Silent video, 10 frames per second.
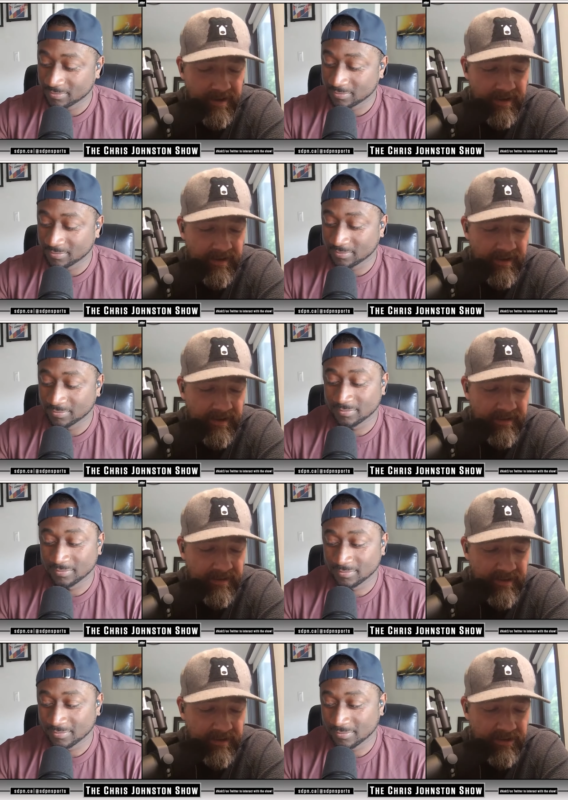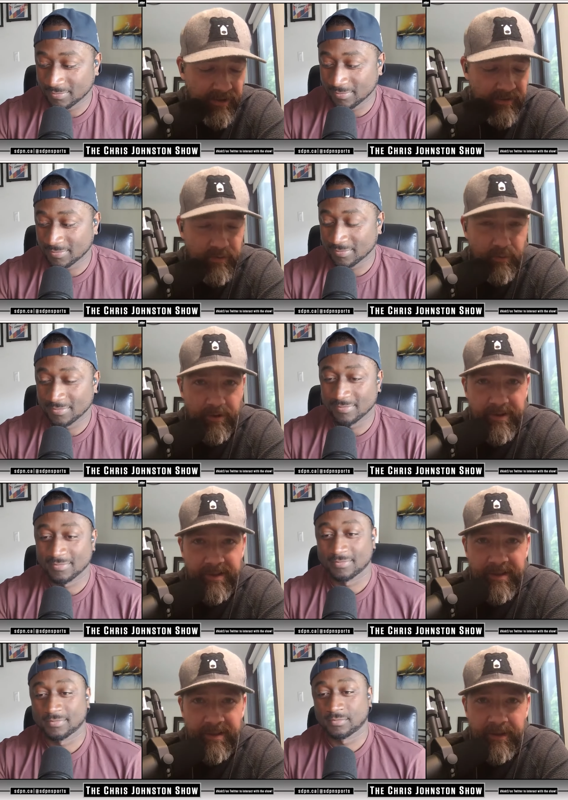Speaker 1: in, in listening to Sheldon's words
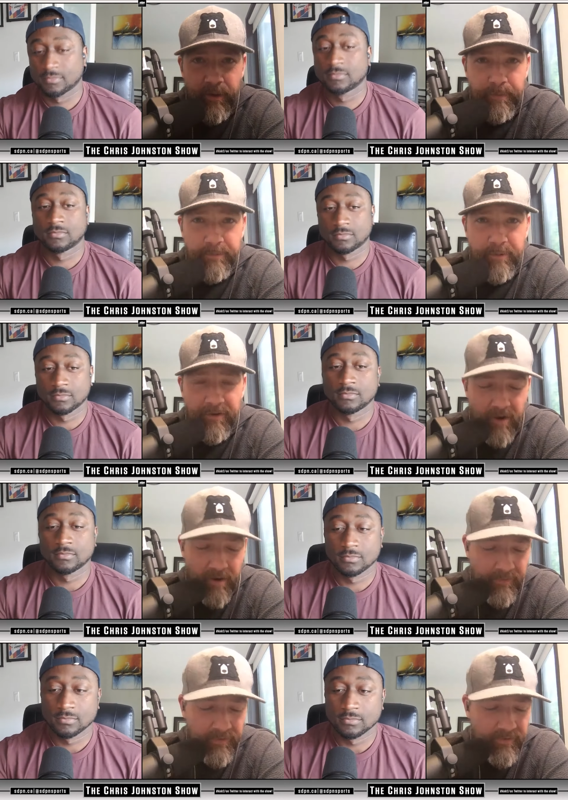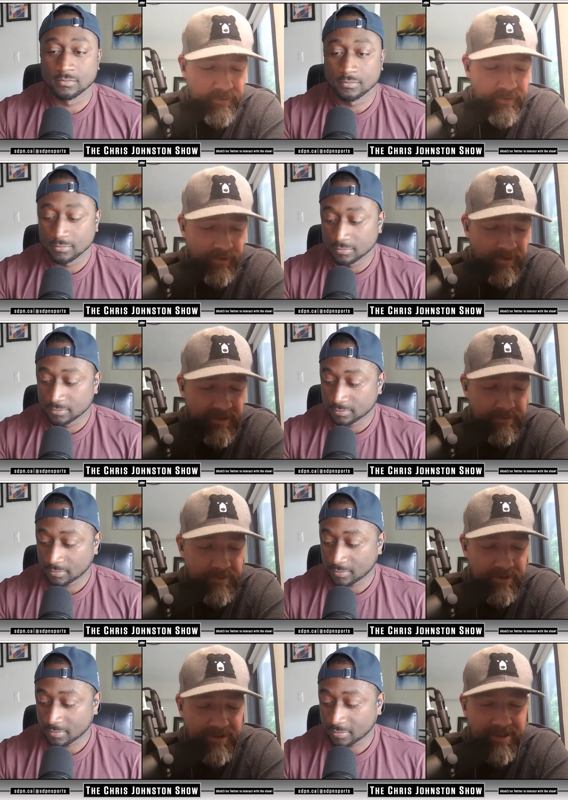at, at the opening press conference in New Jersey
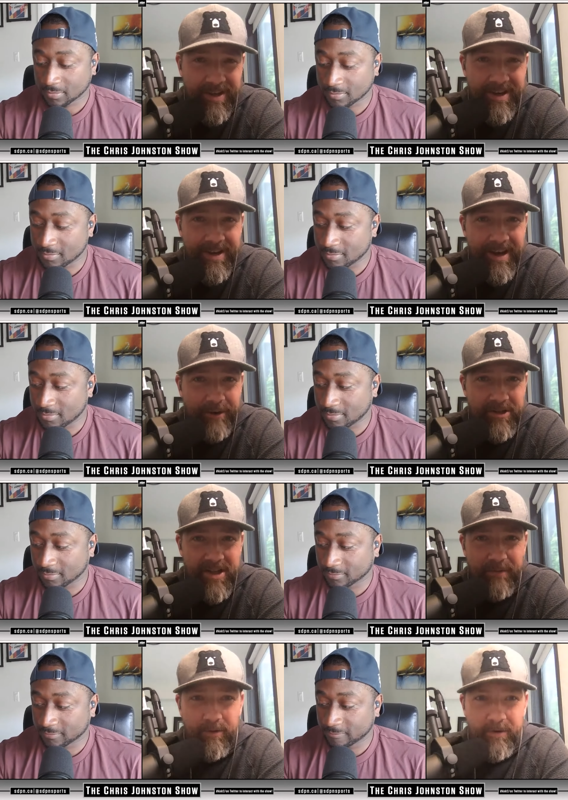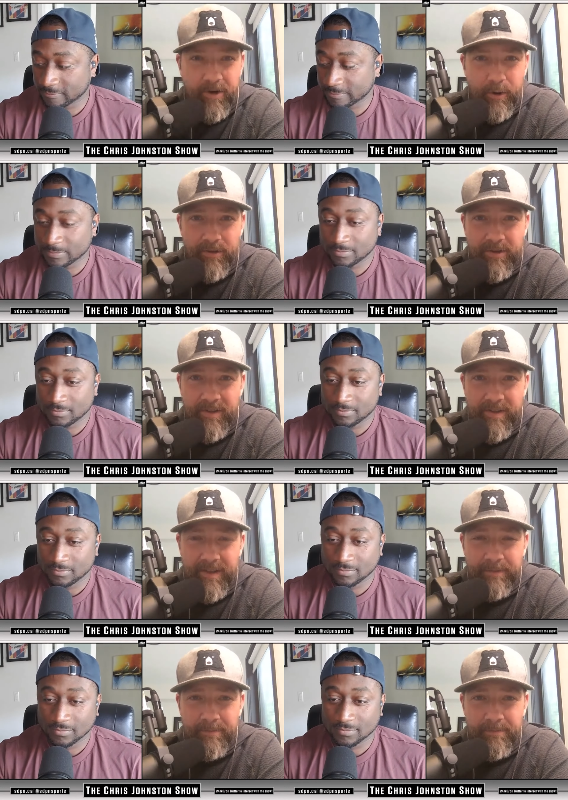was just how he's never coached a
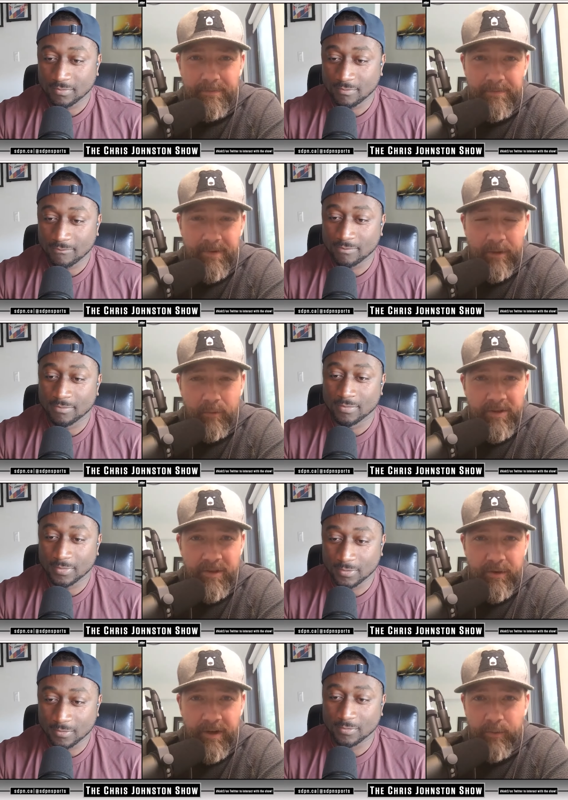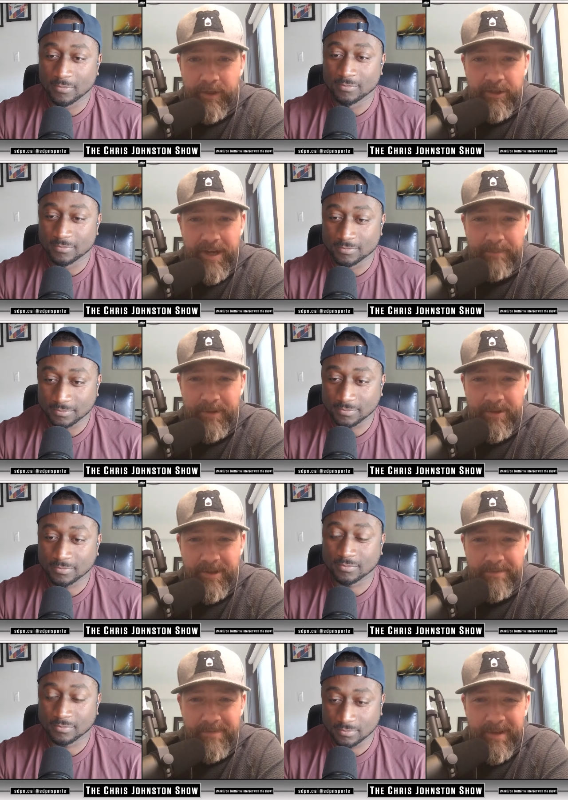team that wasn't trying to win a
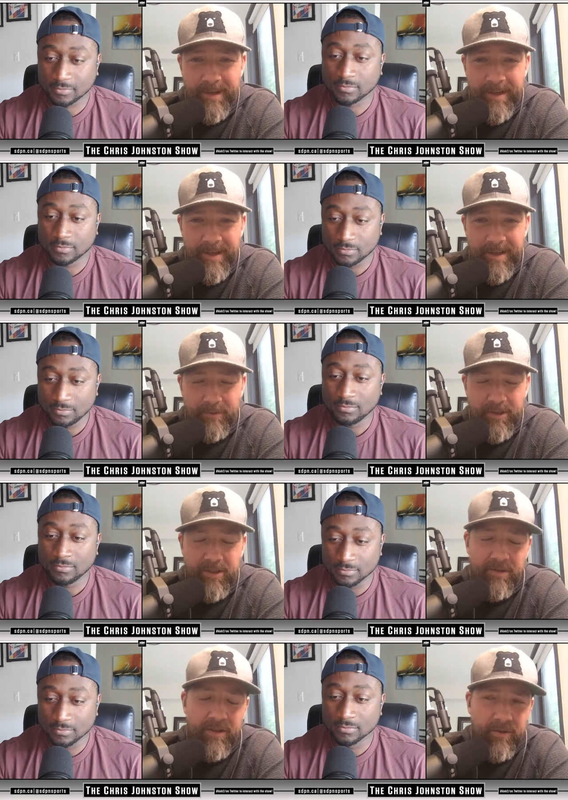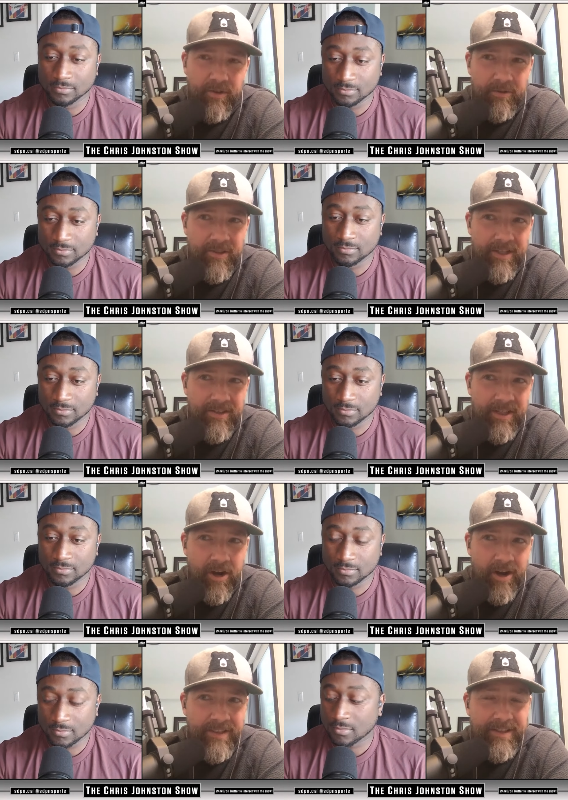championship, which, you know, it sort of sounds like an
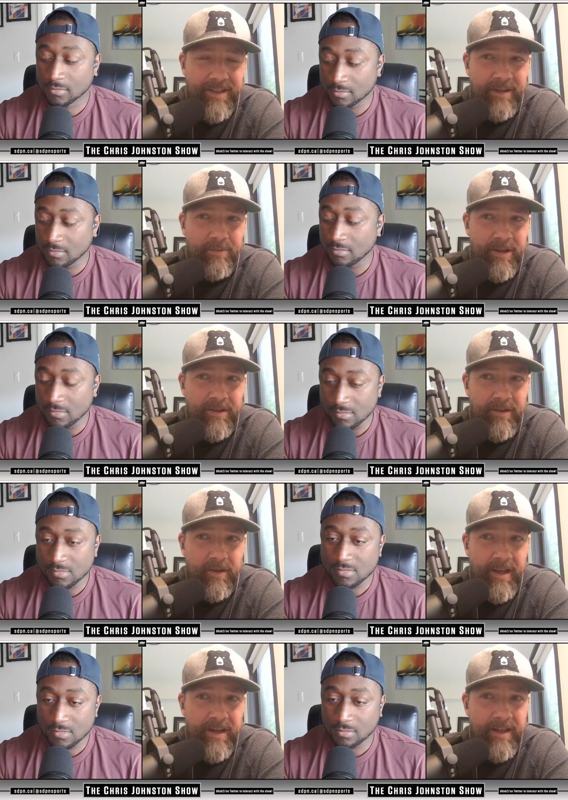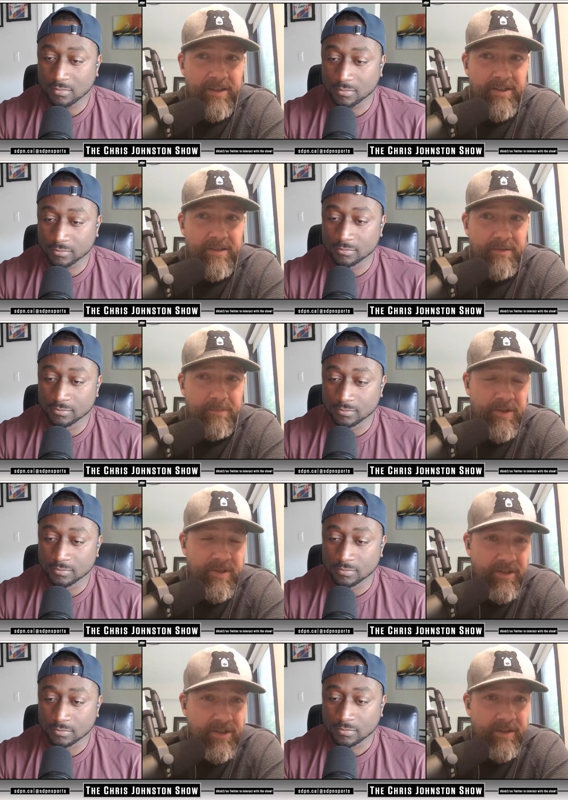obvious thing, but in his
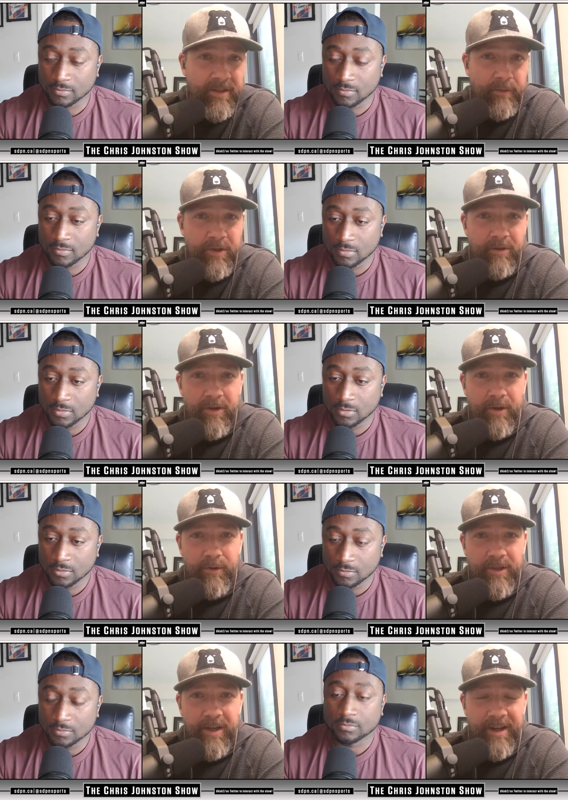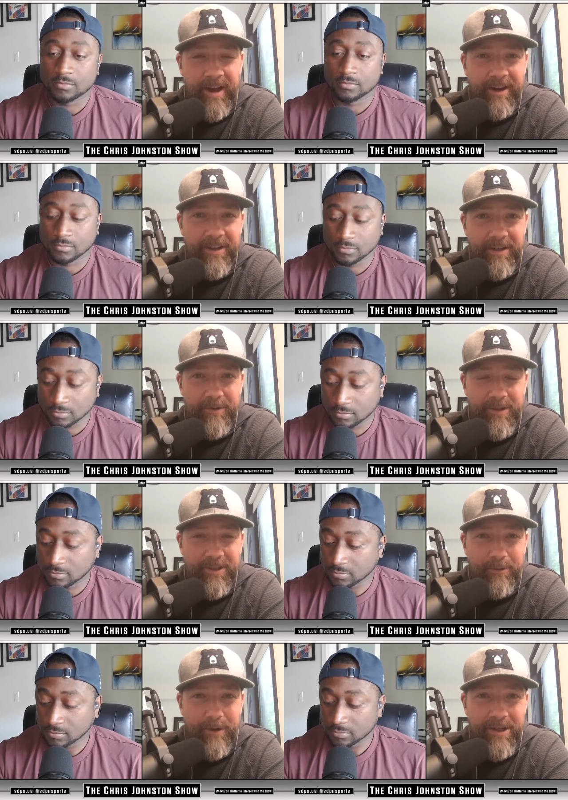position, like when you're a coach getting hired into a
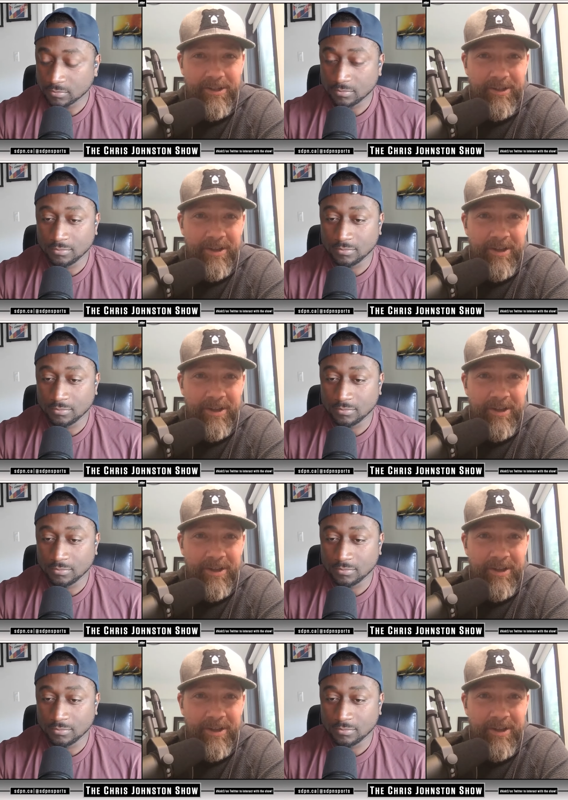situation,